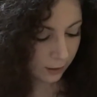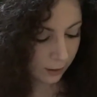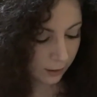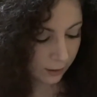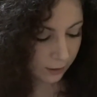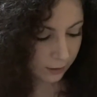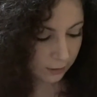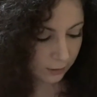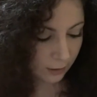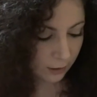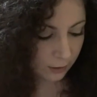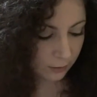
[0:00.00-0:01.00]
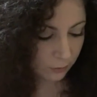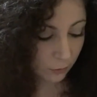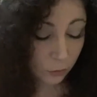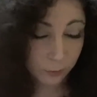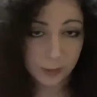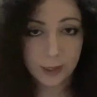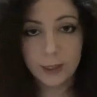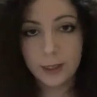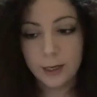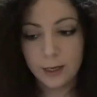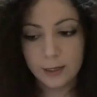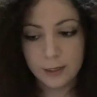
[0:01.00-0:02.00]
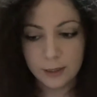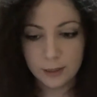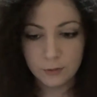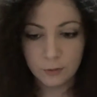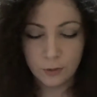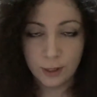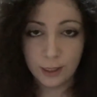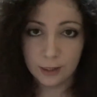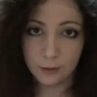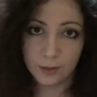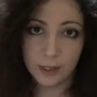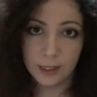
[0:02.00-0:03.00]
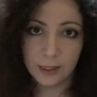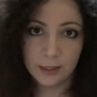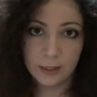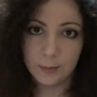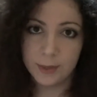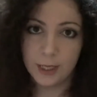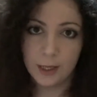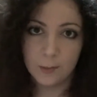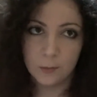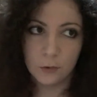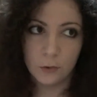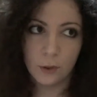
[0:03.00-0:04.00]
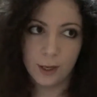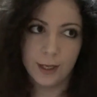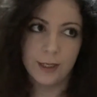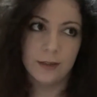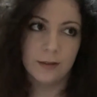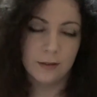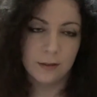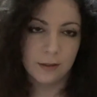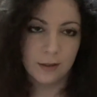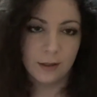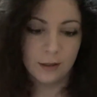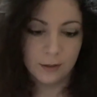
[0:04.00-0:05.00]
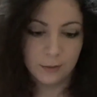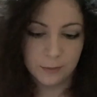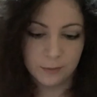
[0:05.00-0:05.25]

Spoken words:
a roleplay that I did for Halloween that became quite, I